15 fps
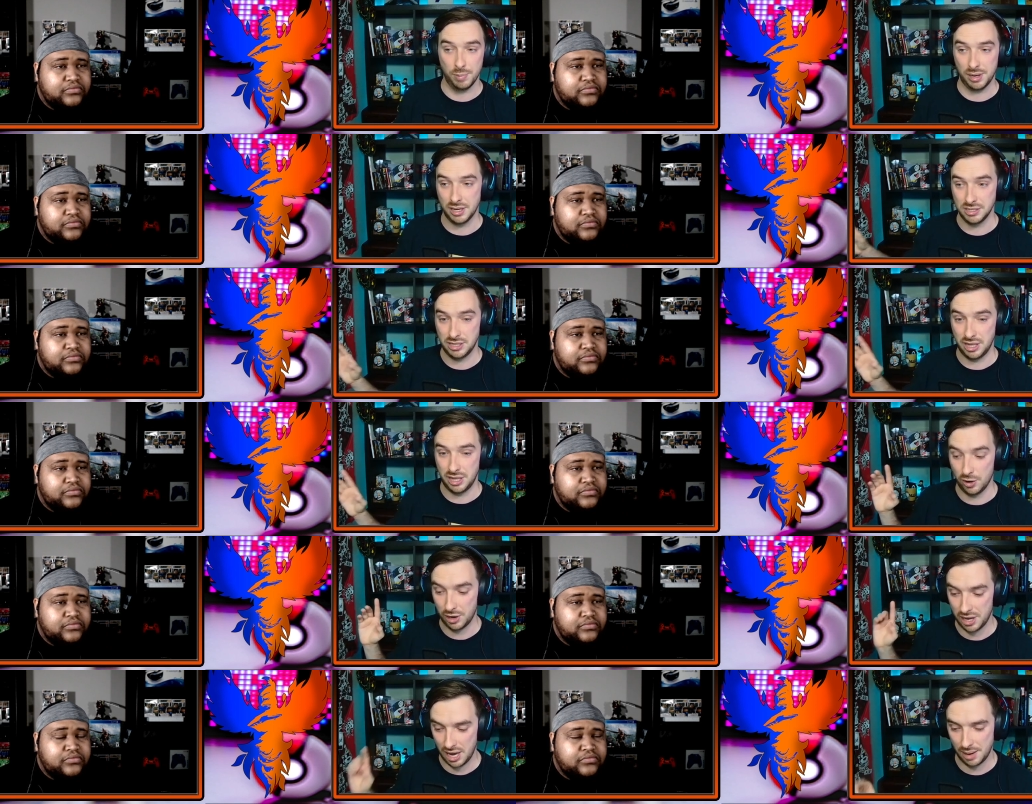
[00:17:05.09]
Speaker 1: because
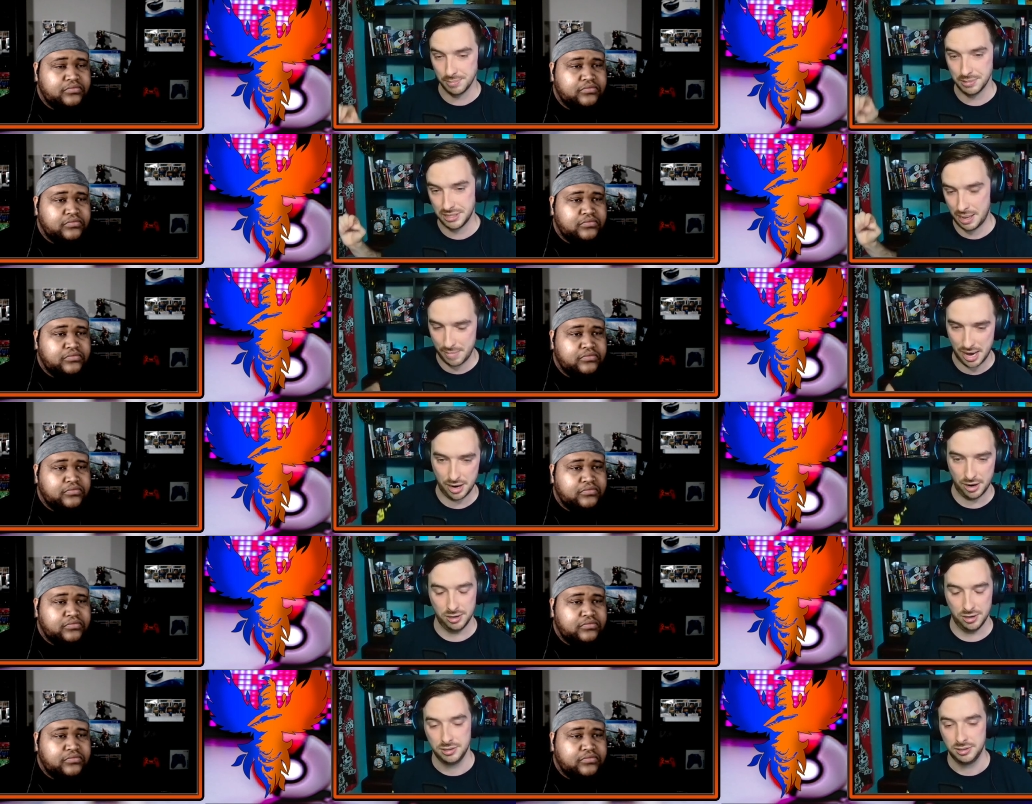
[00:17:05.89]
they are games that
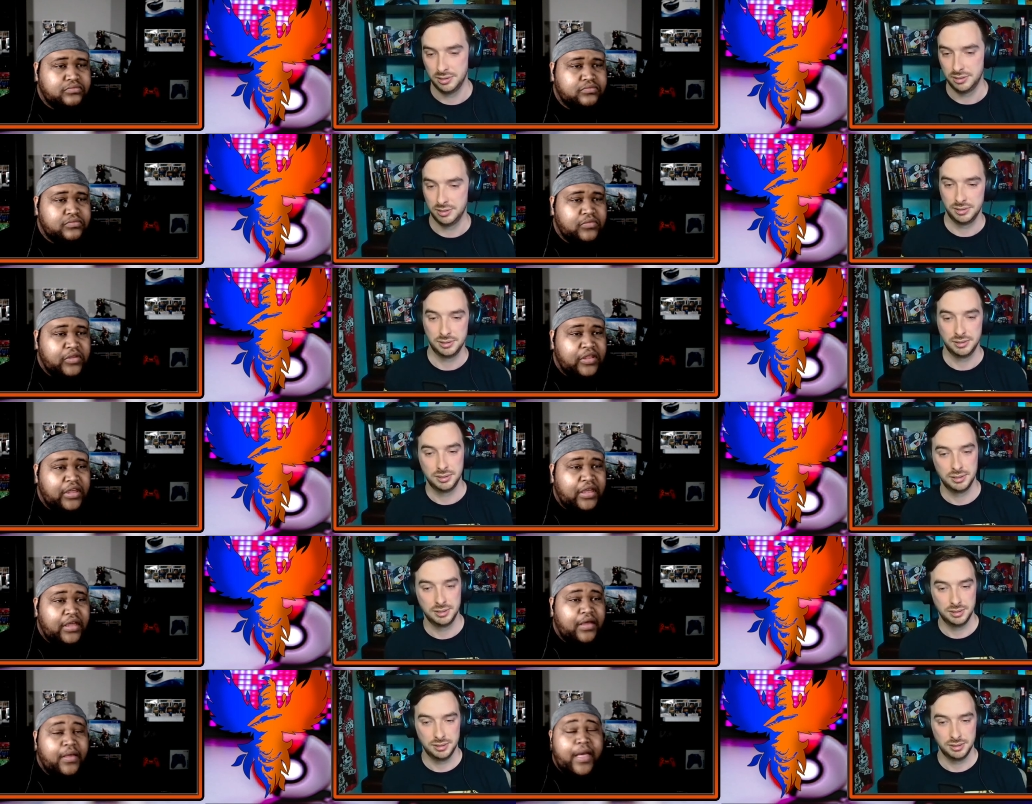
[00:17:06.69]
matter.
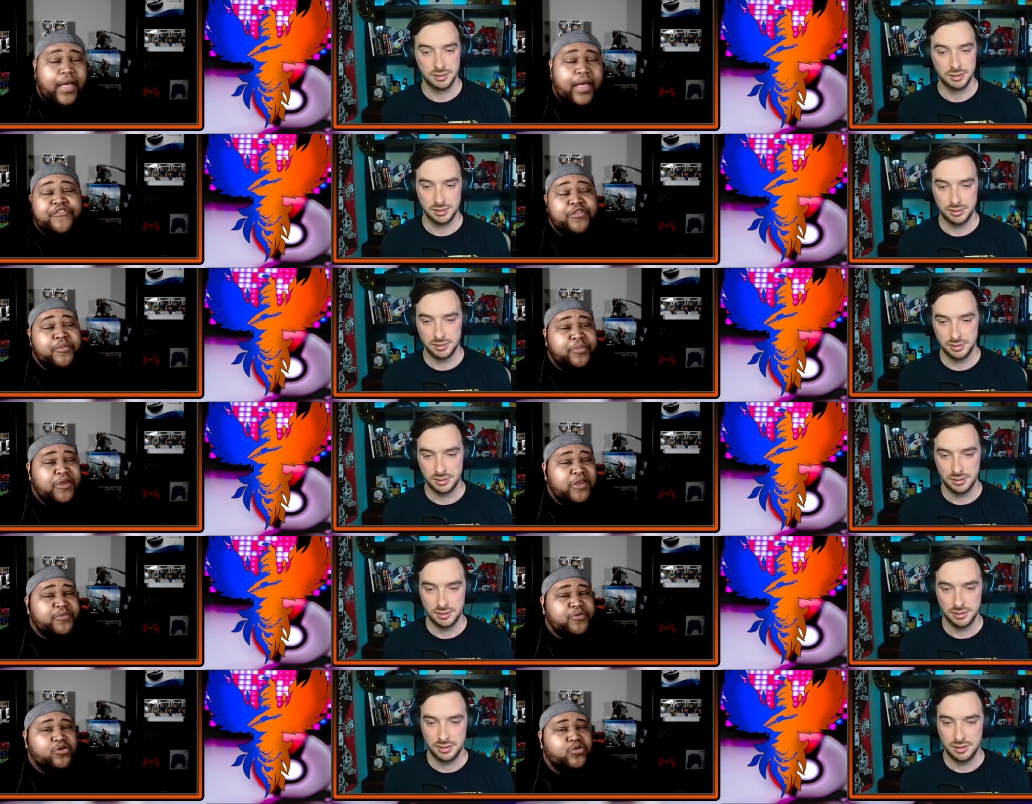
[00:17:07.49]
Speaker 2: And for the
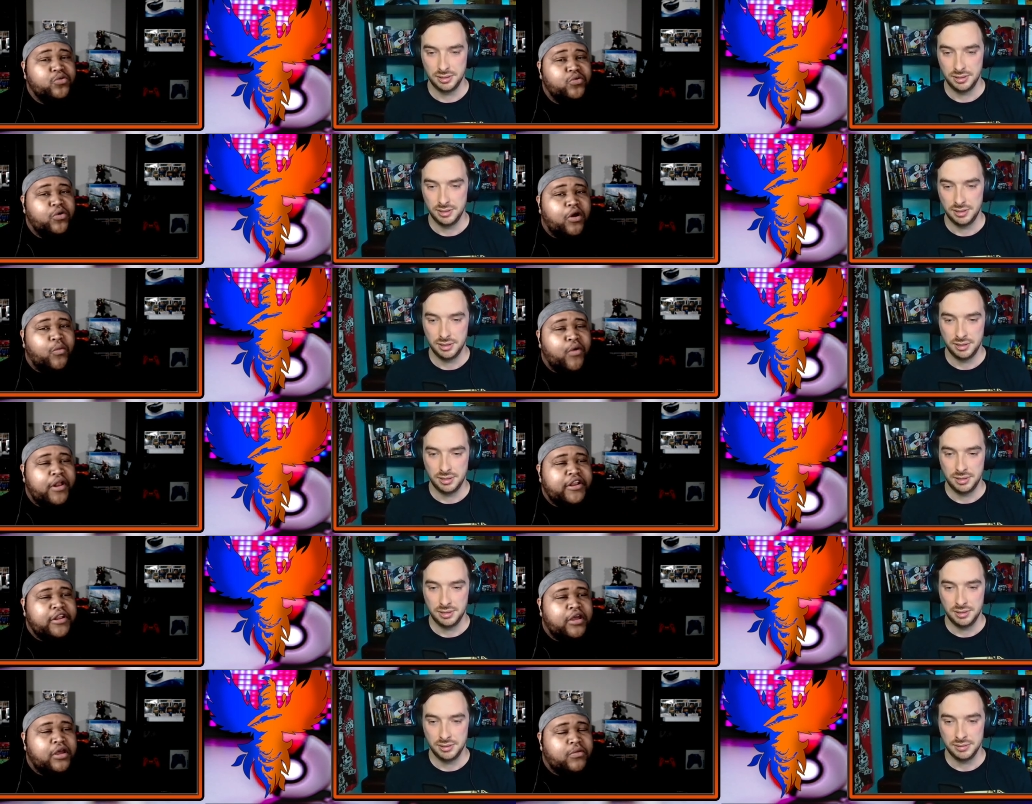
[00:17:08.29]
people who are
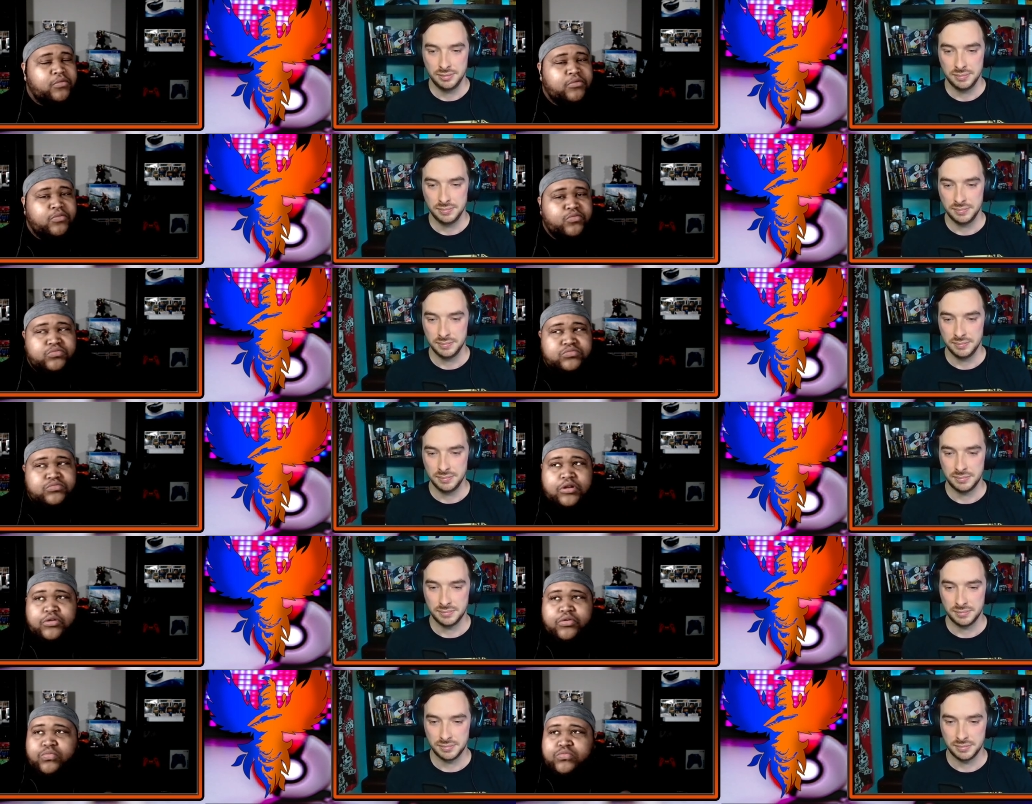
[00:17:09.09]
wanting to
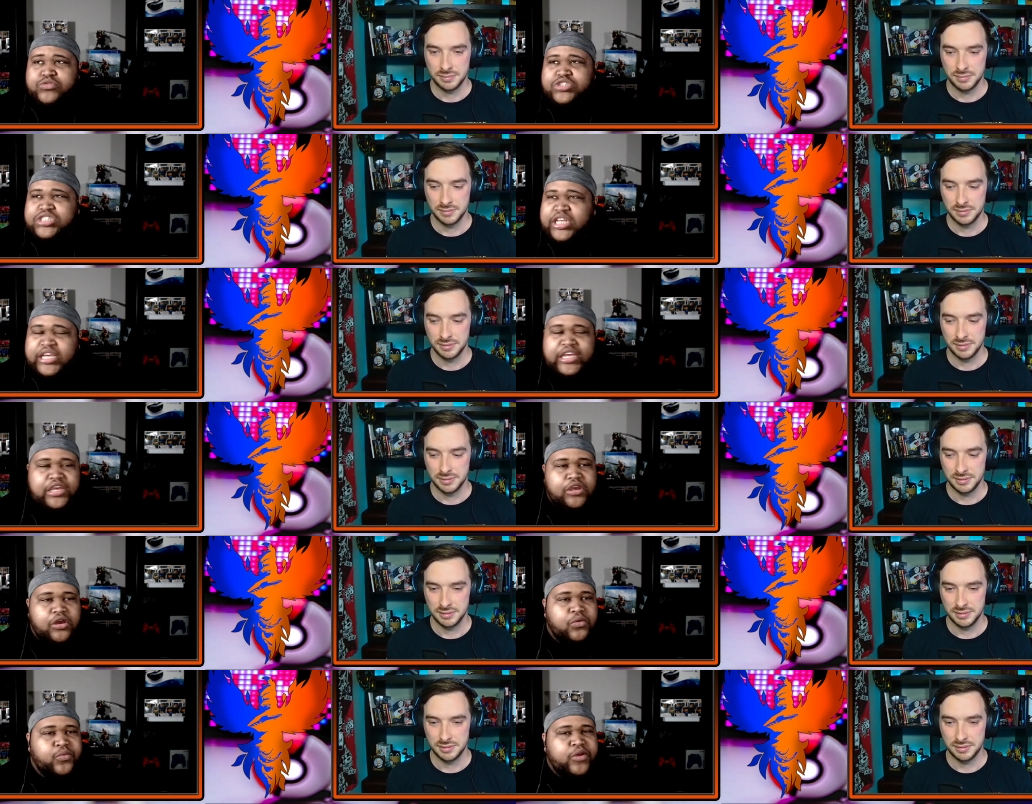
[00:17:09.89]

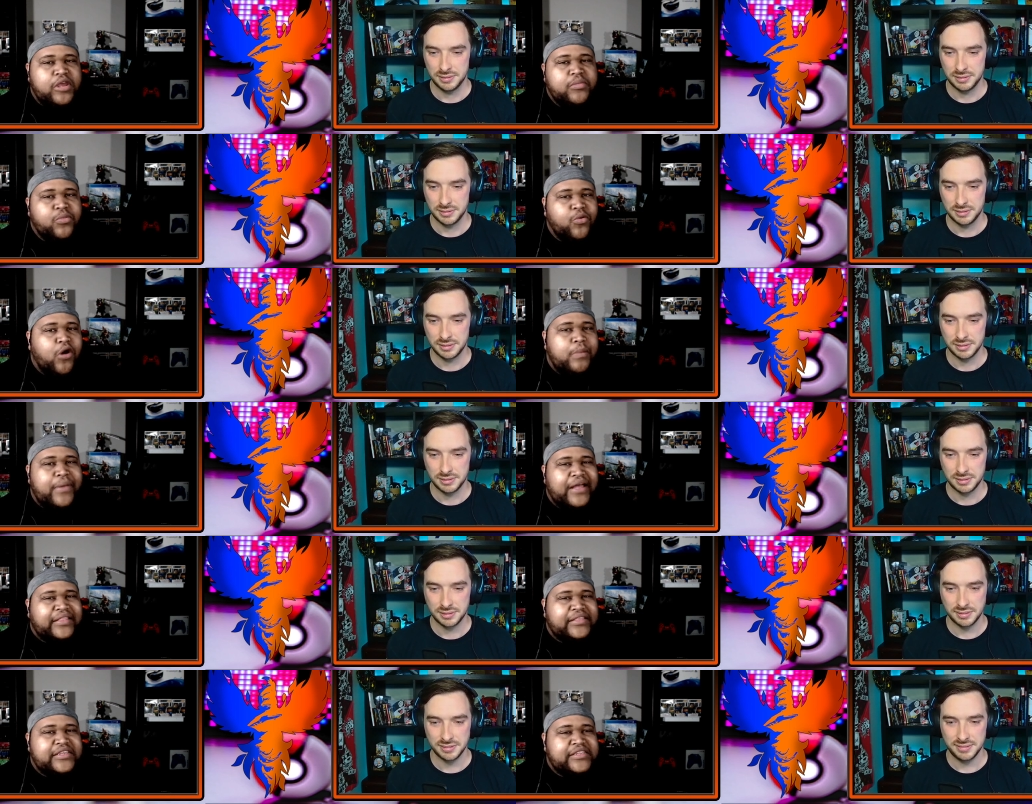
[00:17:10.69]
see or read more
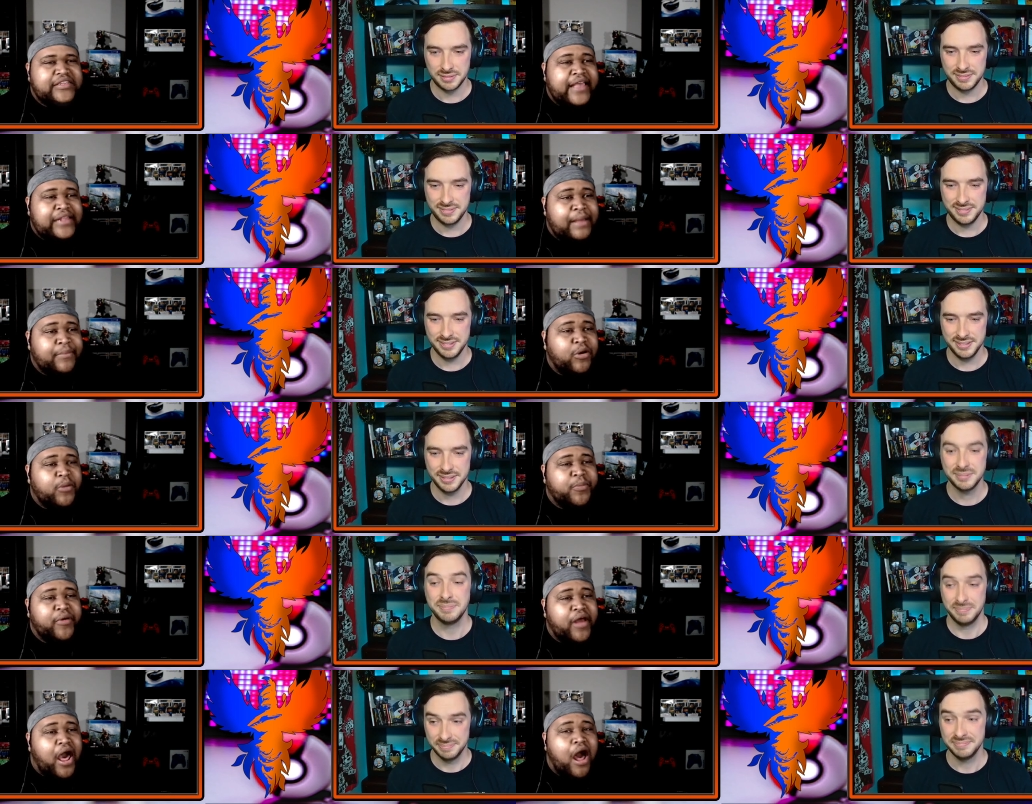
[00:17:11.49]
about these games, I'm going to
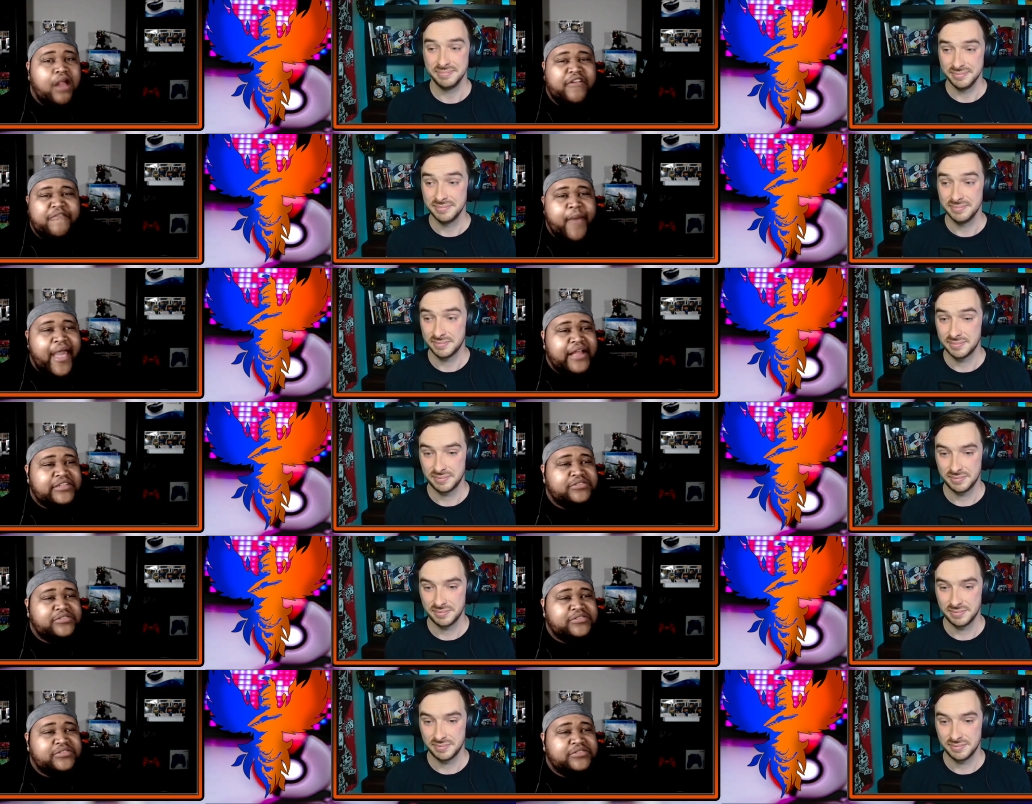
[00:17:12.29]
put all of Matt's